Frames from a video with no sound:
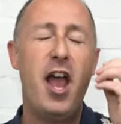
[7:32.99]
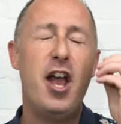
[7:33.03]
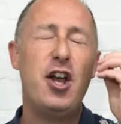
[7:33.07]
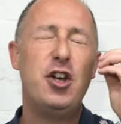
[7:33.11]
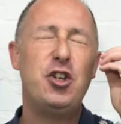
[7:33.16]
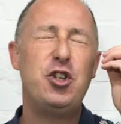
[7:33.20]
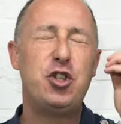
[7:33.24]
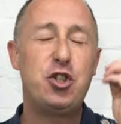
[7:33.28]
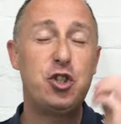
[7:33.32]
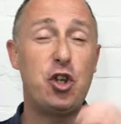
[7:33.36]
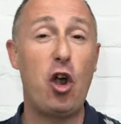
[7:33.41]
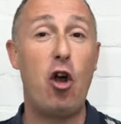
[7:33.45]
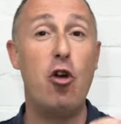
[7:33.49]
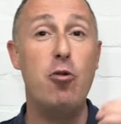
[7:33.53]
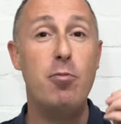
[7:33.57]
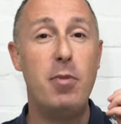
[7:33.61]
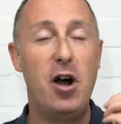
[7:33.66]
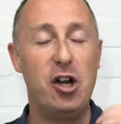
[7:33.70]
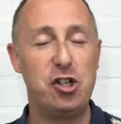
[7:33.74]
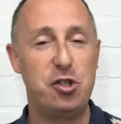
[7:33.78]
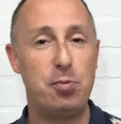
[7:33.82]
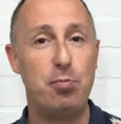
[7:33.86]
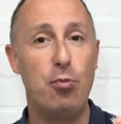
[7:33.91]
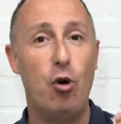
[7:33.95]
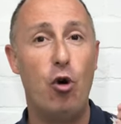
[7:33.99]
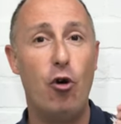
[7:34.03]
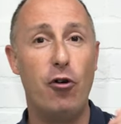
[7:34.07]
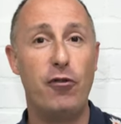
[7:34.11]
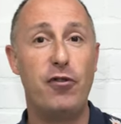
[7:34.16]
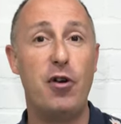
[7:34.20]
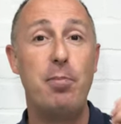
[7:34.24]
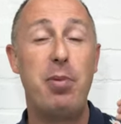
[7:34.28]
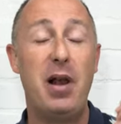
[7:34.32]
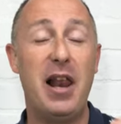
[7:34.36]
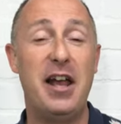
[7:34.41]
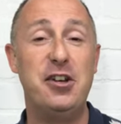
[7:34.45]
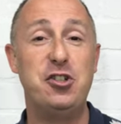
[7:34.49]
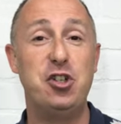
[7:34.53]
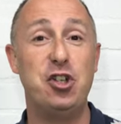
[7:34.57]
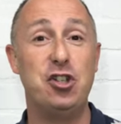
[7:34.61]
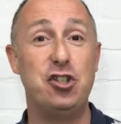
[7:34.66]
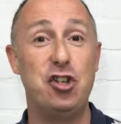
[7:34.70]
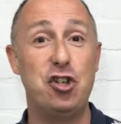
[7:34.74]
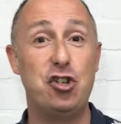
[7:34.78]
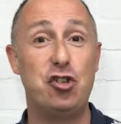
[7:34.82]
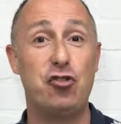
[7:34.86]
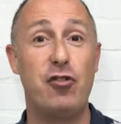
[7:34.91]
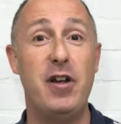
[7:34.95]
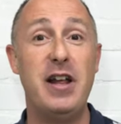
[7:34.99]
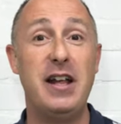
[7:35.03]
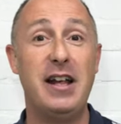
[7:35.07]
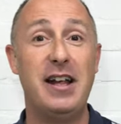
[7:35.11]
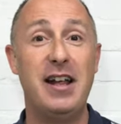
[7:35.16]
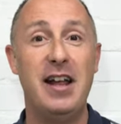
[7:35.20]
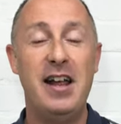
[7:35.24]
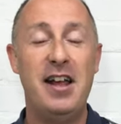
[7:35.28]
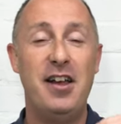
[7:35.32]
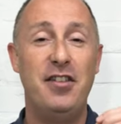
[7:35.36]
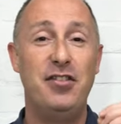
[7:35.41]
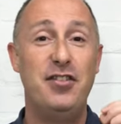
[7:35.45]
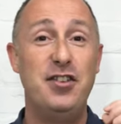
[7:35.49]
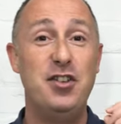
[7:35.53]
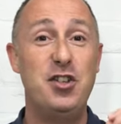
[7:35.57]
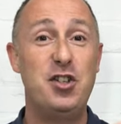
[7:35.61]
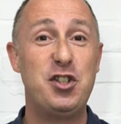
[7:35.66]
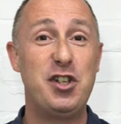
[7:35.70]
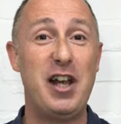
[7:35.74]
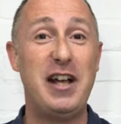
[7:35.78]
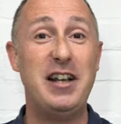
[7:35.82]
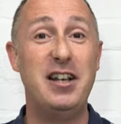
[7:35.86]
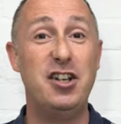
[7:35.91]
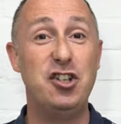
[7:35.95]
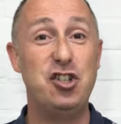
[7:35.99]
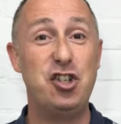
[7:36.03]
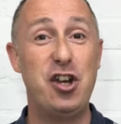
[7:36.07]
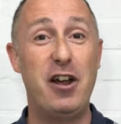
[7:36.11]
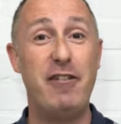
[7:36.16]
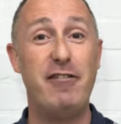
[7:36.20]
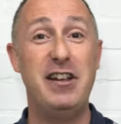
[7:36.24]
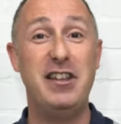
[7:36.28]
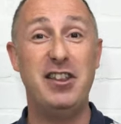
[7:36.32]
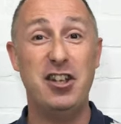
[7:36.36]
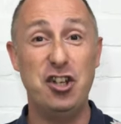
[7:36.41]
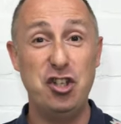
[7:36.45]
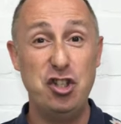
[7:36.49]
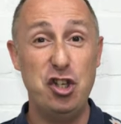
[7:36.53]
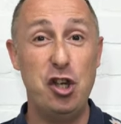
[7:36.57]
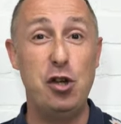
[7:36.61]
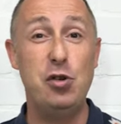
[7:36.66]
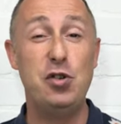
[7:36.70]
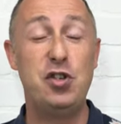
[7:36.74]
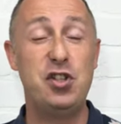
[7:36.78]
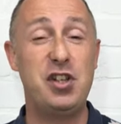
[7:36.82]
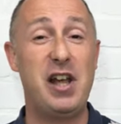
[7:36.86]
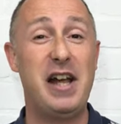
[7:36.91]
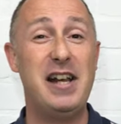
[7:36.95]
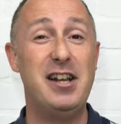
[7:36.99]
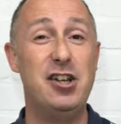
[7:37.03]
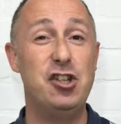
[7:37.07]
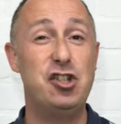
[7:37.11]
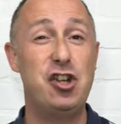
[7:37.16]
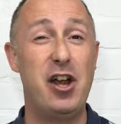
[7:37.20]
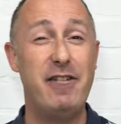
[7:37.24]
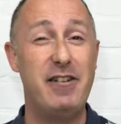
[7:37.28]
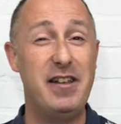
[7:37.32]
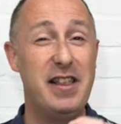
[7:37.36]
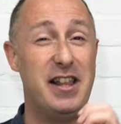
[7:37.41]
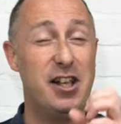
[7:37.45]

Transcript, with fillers: So much more of a pleasure to drink than Sailor Jerry, the new Sailor Jerry.